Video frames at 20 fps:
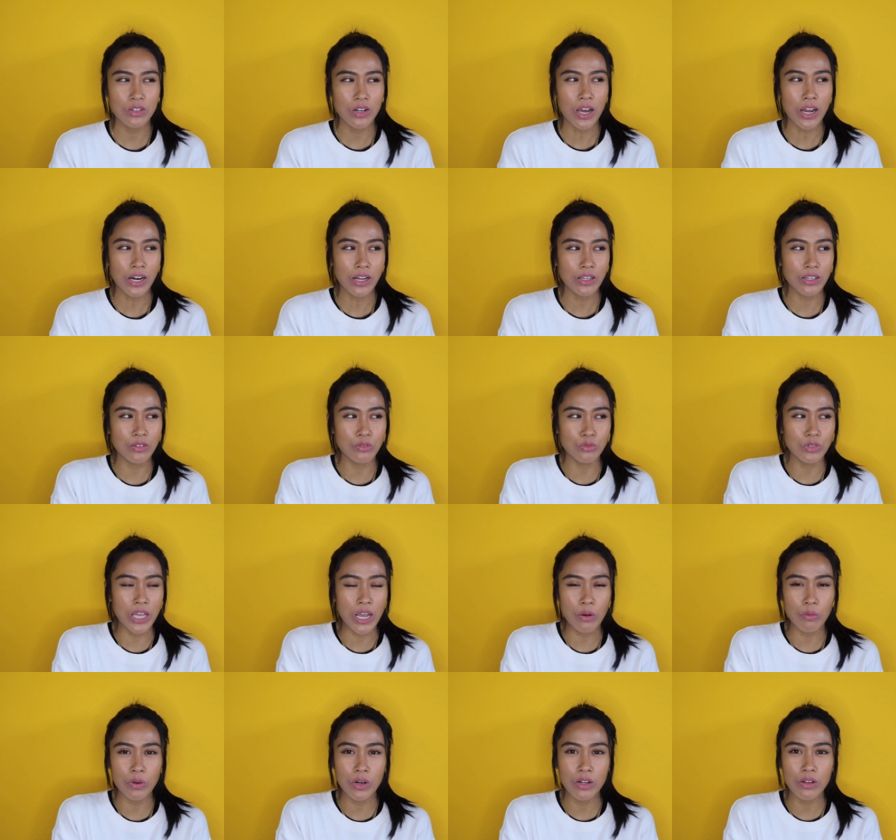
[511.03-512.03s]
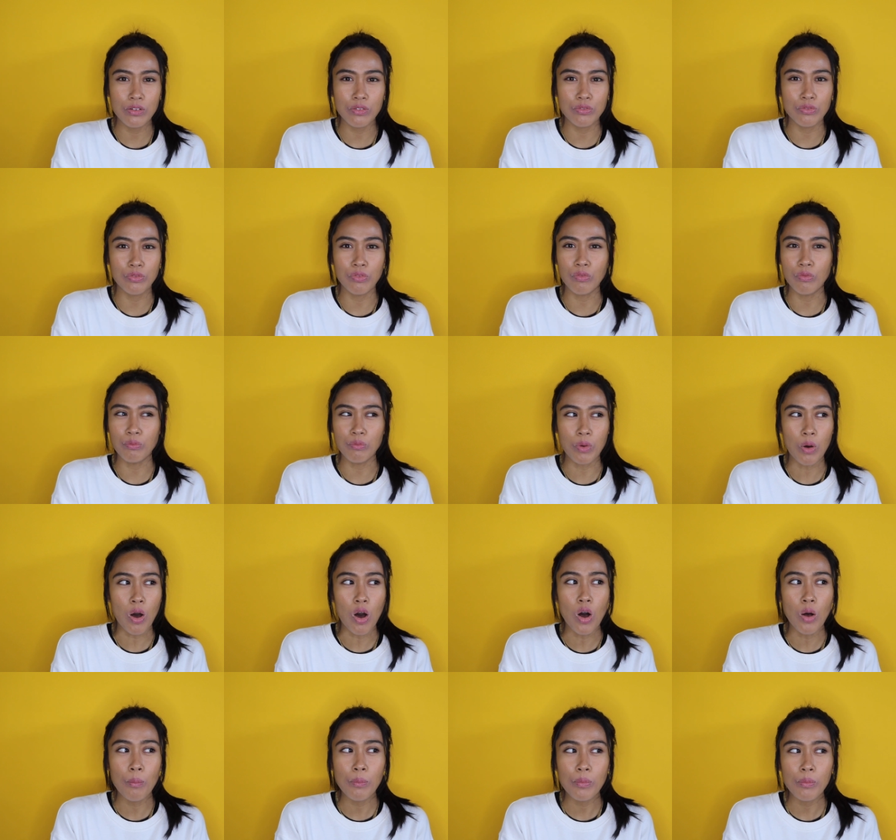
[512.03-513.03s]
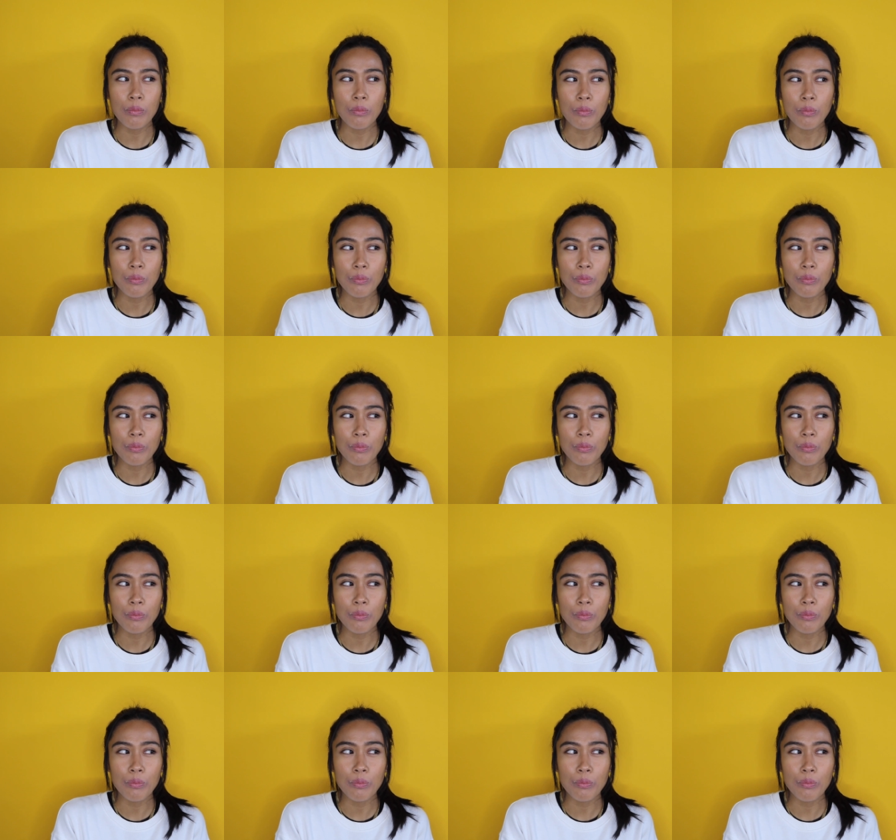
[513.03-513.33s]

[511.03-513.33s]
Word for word: gotta get rid of all,